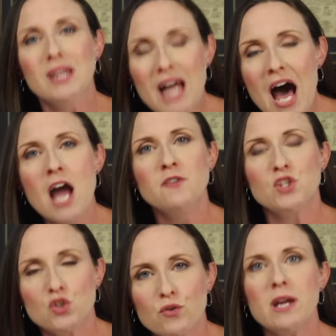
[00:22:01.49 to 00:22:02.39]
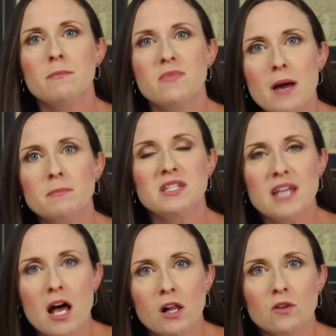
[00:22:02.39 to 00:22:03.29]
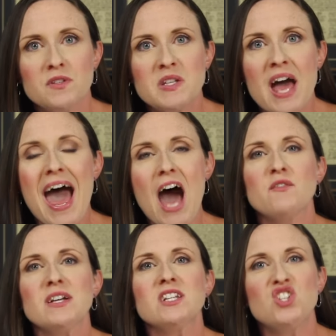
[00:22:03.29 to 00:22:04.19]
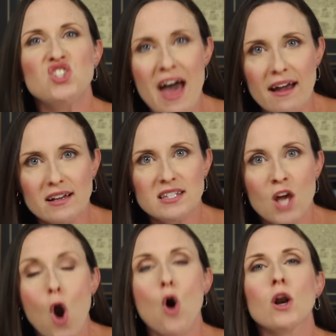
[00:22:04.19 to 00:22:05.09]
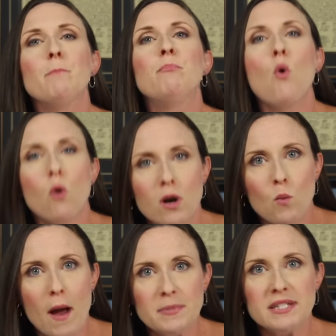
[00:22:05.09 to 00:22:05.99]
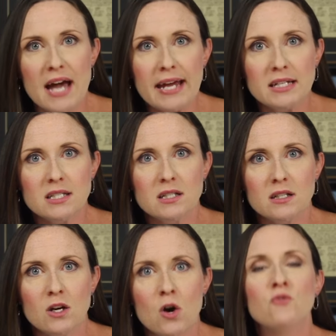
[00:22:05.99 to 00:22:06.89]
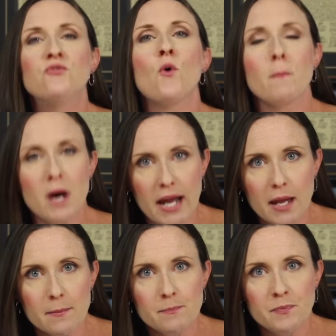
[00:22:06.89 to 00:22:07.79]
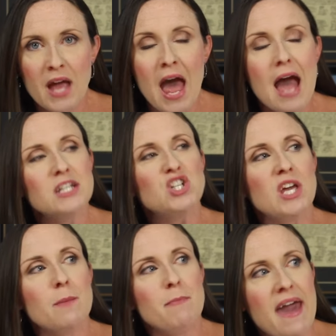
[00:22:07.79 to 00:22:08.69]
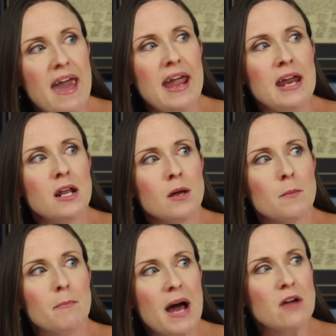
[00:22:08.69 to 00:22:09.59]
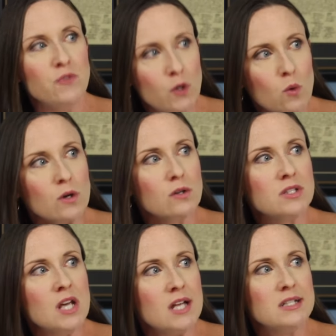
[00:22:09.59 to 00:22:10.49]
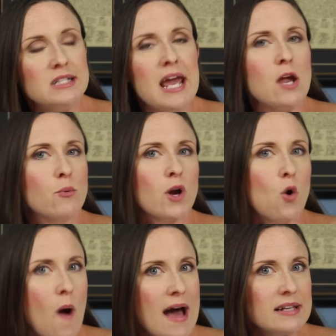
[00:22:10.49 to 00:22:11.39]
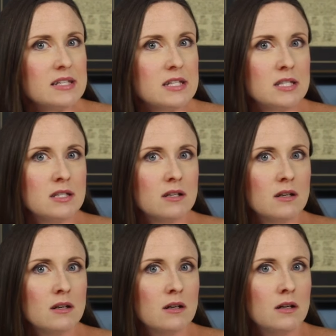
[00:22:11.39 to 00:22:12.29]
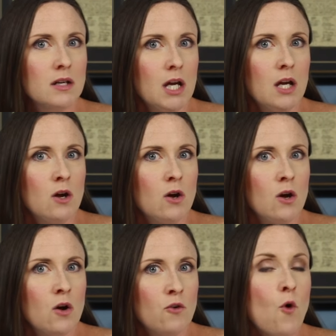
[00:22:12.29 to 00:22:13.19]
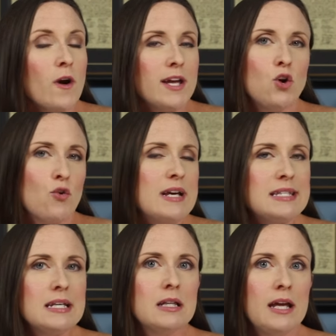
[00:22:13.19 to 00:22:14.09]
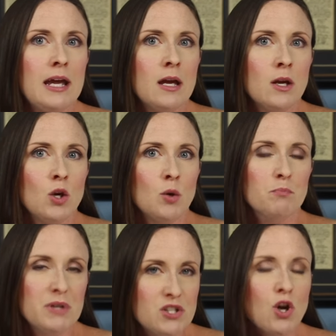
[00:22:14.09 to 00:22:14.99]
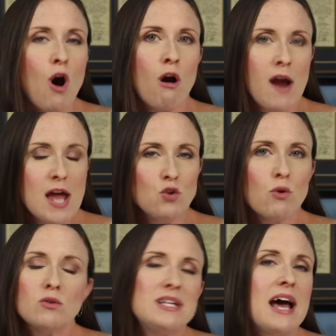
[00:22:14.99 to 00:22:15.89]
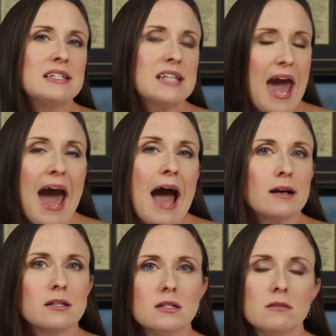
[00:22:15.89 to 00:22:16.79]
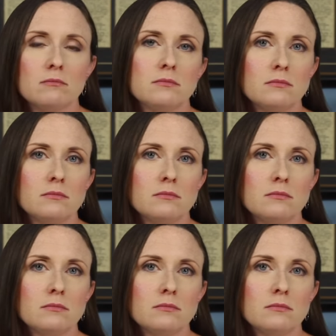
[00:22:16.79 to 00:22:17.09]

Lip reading: live stream themselves having sex on a porn website for money and to get paid by viewers to take requests for increasingly bizarre and grotesque acts.